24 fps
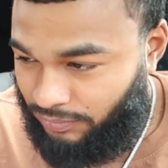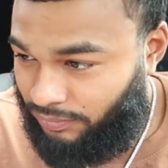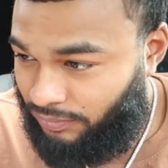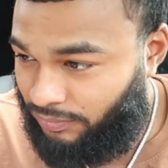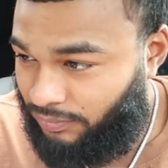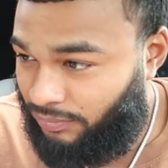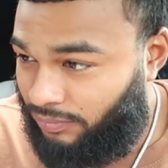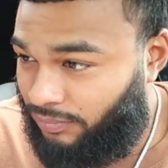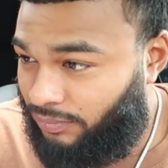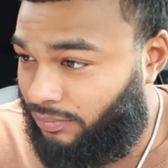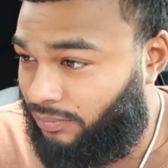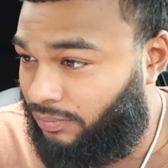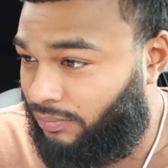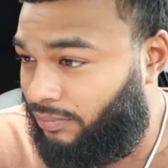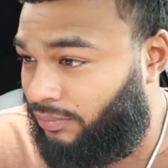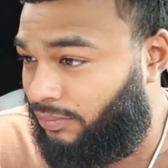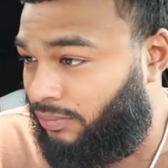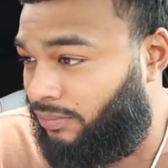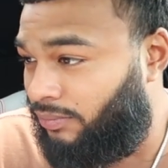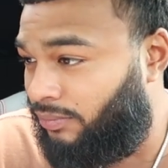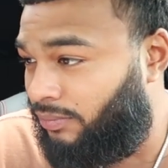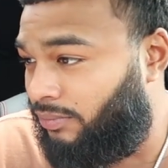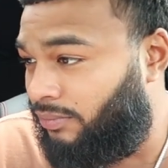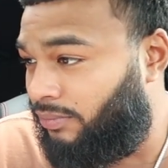
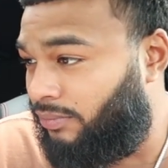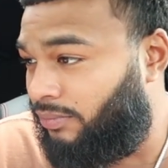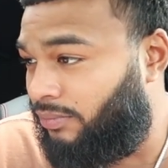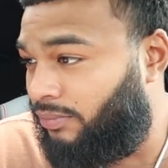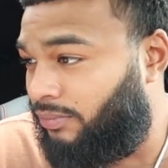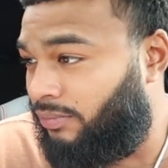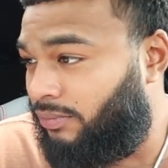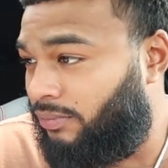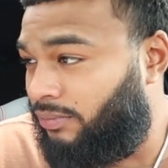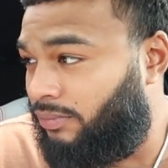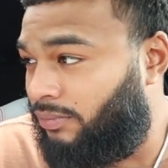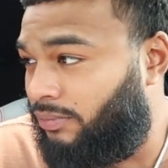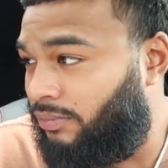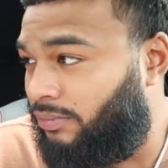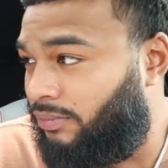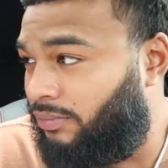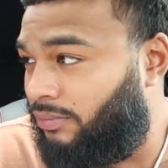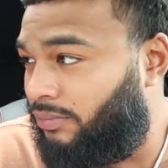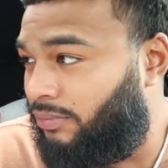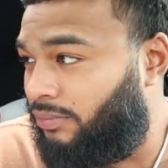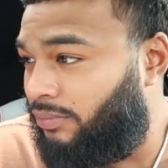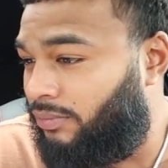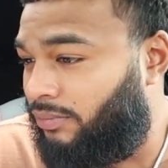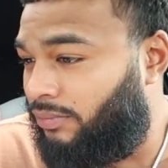
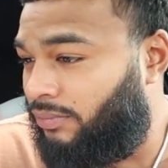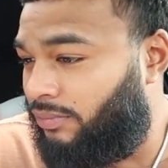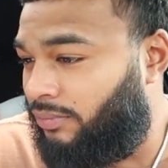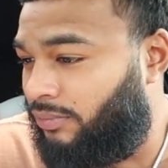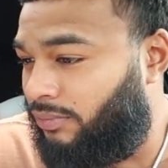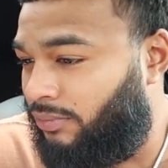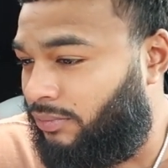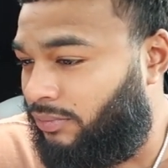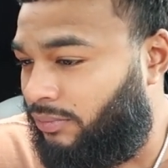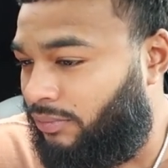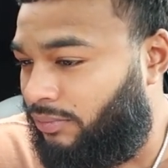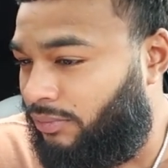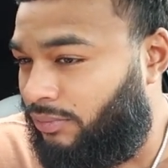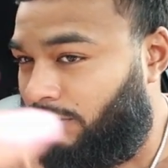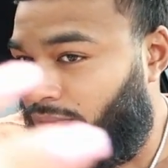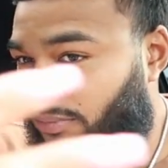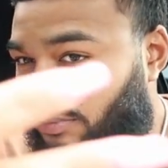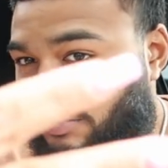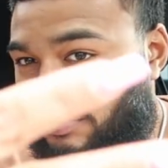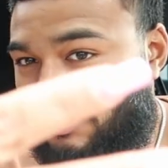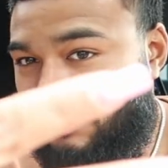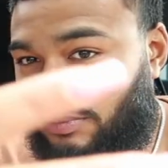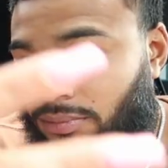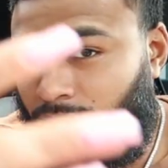
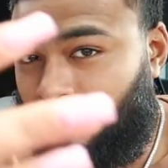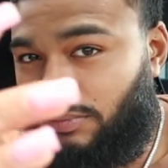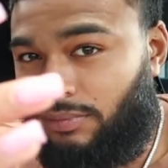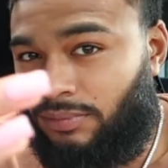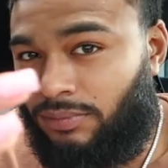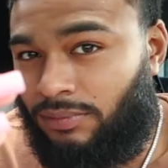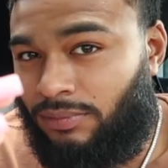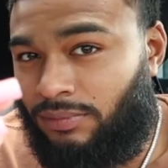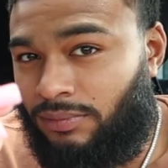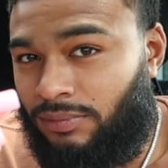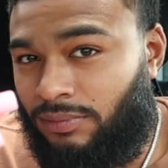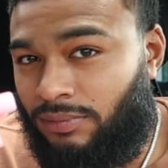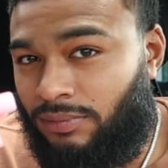(not speaking)